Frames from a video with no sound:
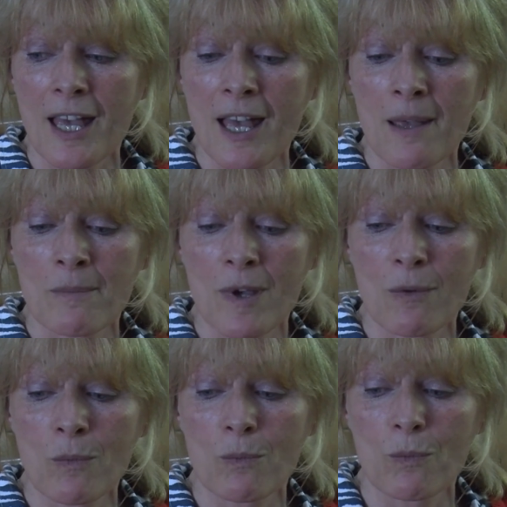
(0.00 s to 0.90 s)

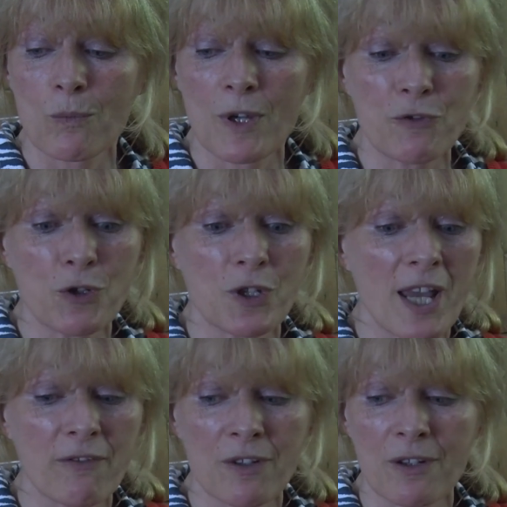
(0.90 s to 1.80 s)
And if you can
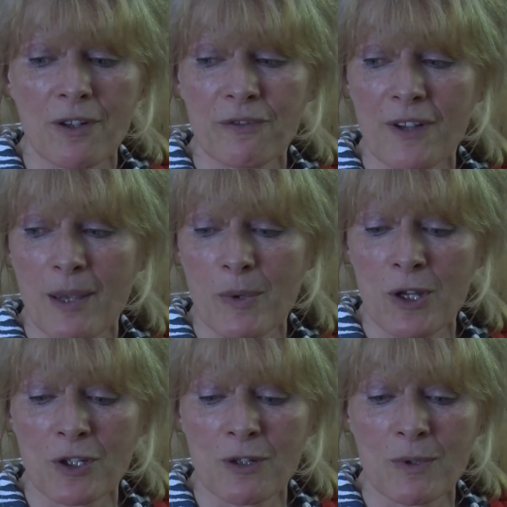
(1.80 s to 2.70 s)
have a fat
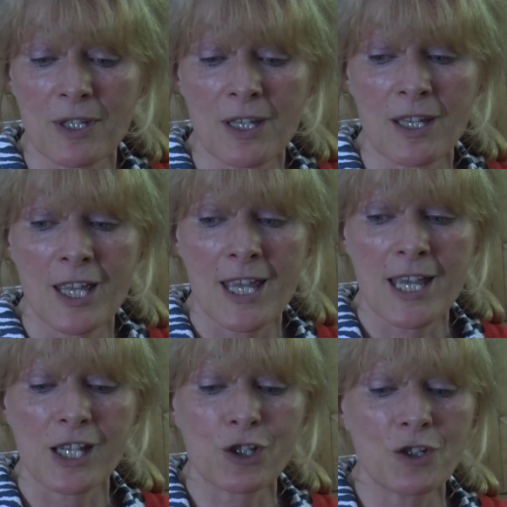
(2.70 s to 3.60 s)
pony with a
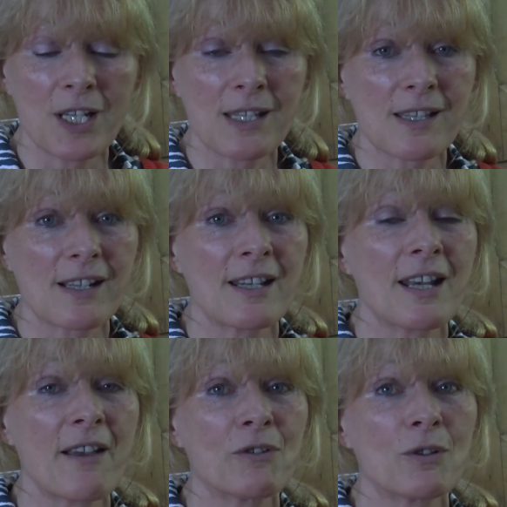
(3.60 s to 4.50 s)
good
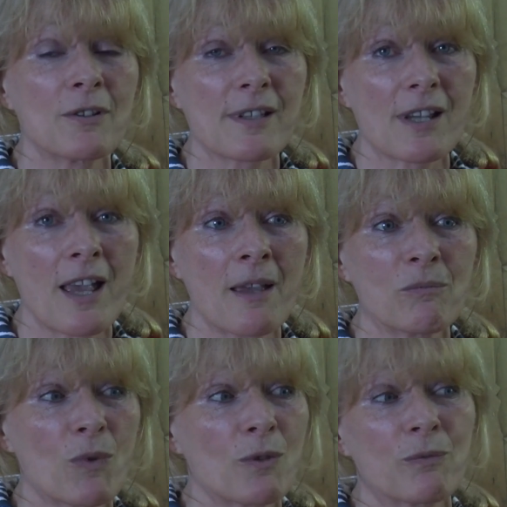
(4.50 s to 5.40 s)
insulin levels,
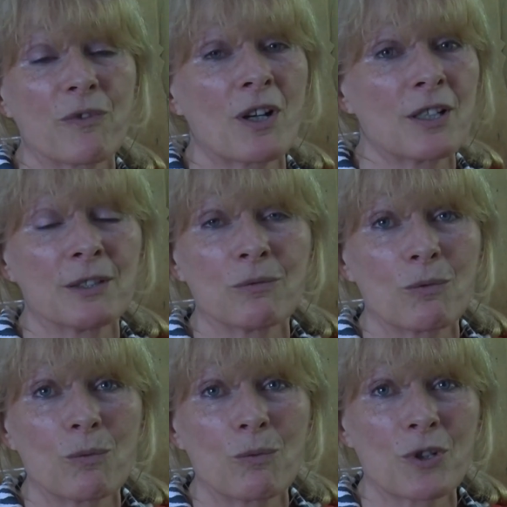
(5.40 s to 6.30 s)
well, fine,
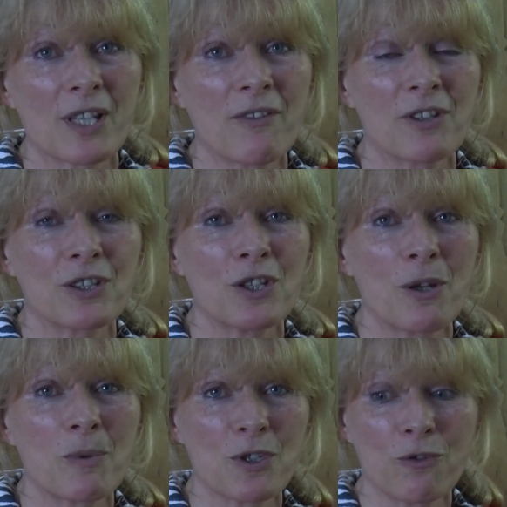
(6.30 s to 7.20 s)
whatever, you
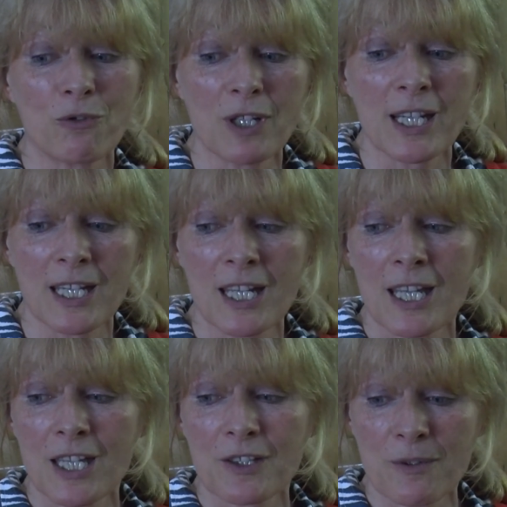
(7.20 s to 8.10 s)
know. But you've really,
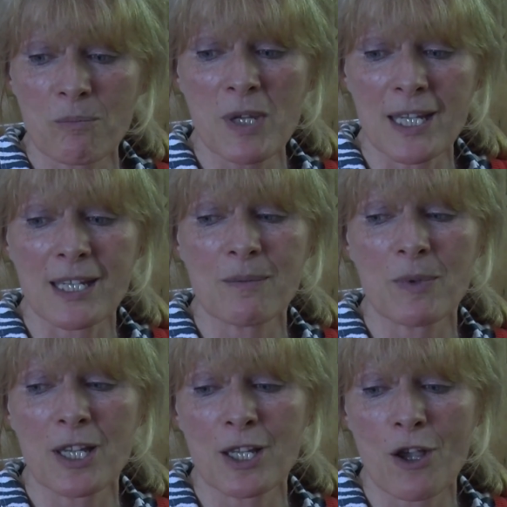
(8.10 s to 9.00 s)
to me,
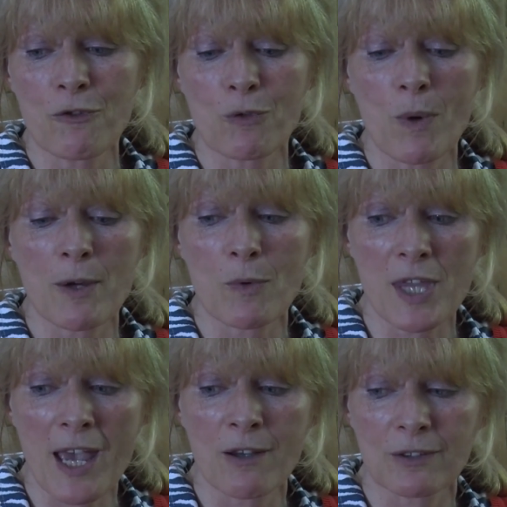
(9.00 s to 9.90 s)
being overweight
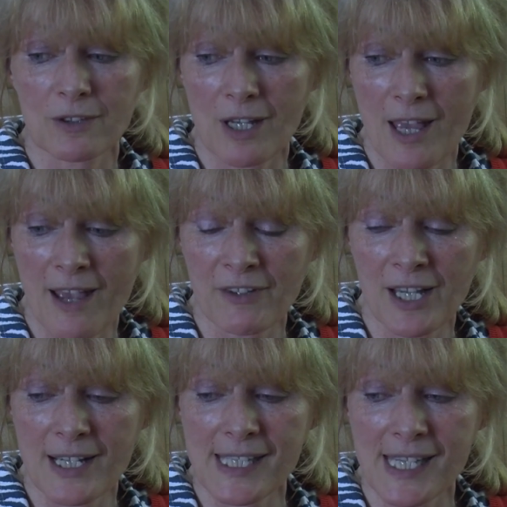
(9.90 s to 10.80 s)
without
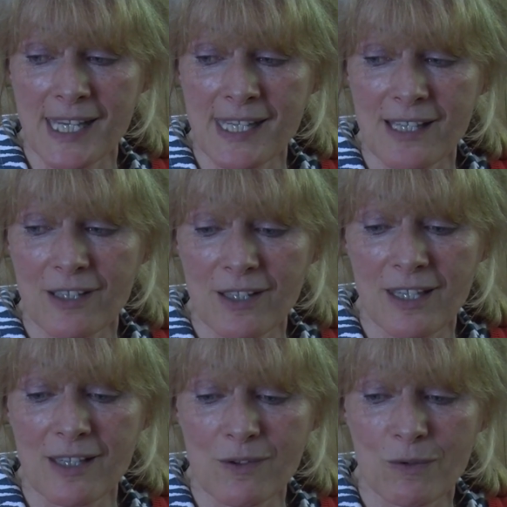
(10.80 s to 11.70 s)
having access to
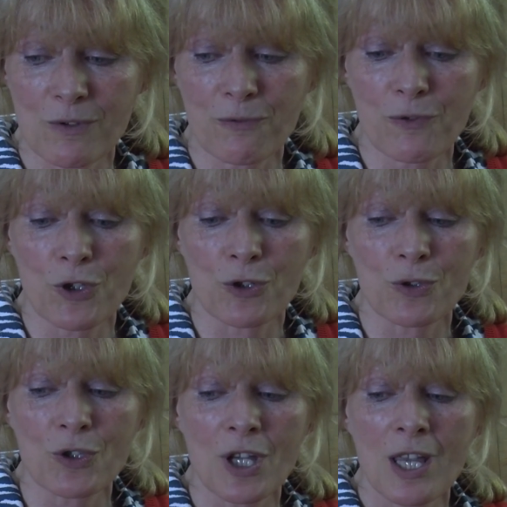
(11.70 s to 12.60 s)
this sort of
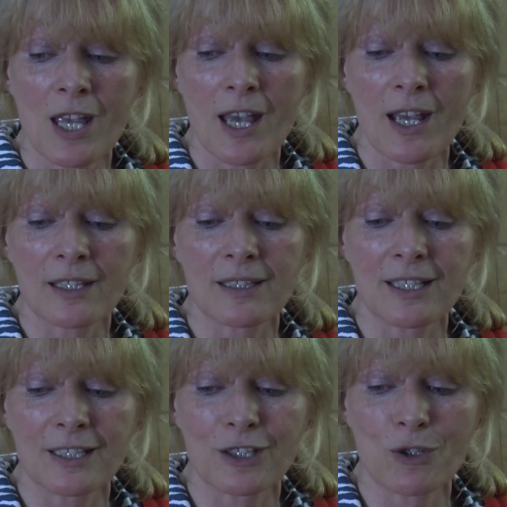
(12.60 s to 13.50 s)
food, I
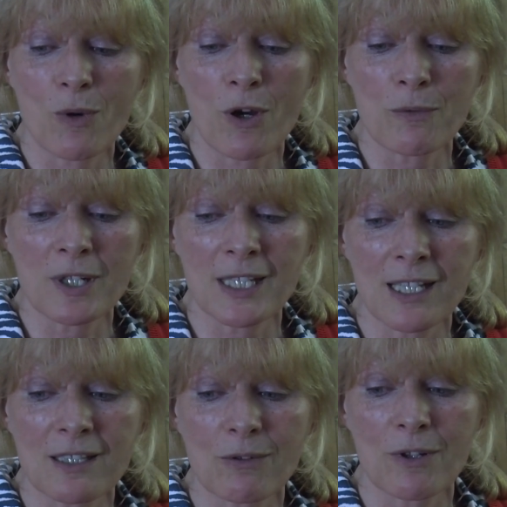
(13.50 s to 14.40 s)
think that you are
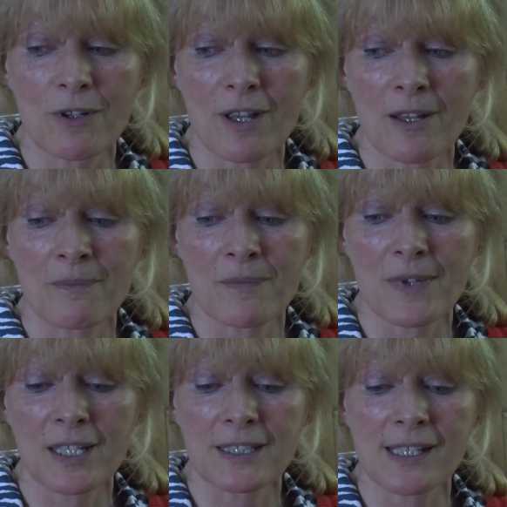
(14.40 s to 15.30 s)
running into
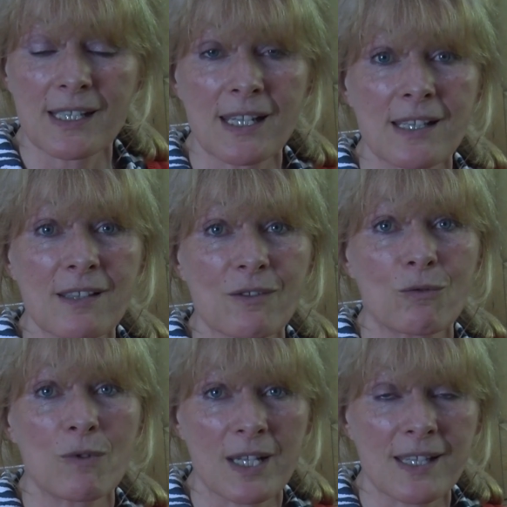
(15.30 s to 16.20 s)
a disease
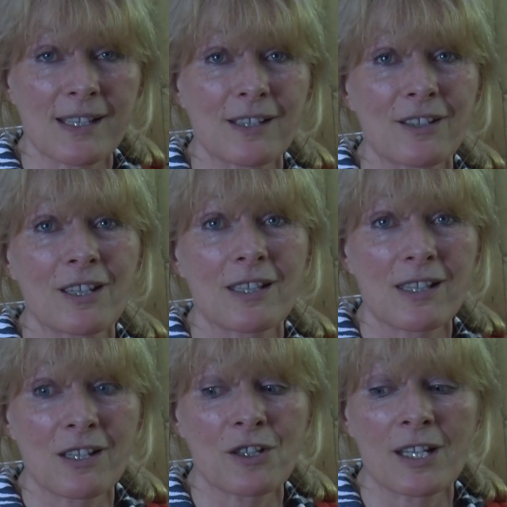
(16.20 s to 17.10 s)
risk,
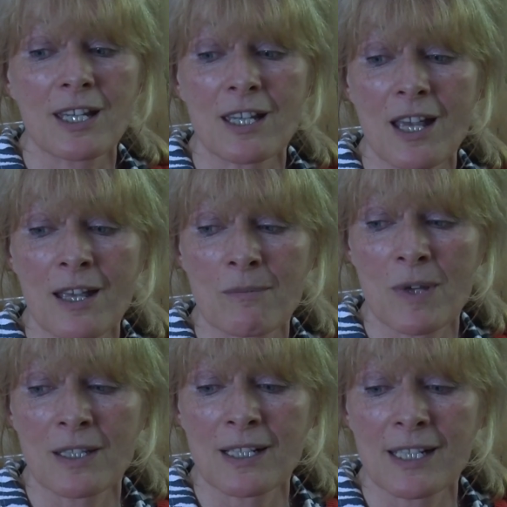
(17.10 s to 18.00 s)
certainly,
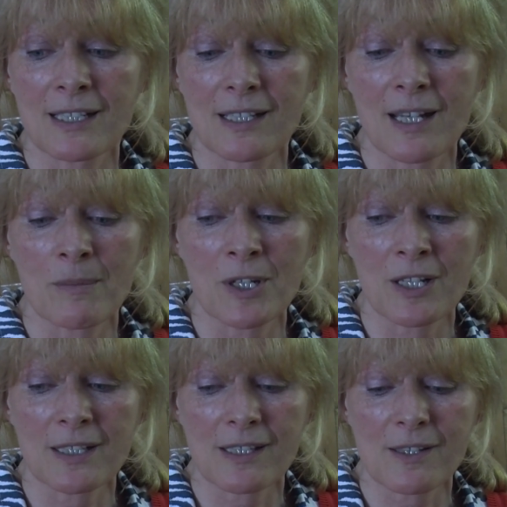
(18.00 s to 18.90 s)
and a link to
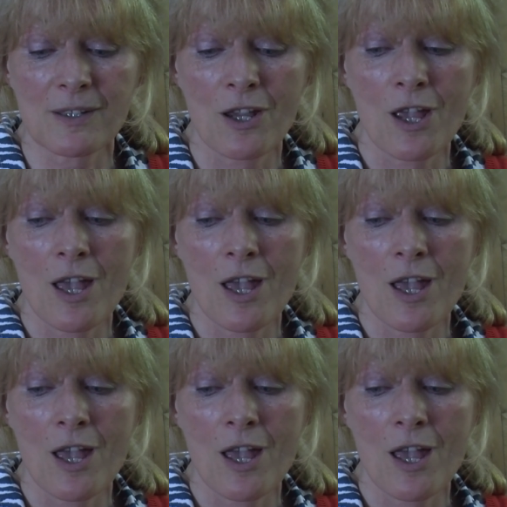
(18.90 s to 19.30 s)
laminitis.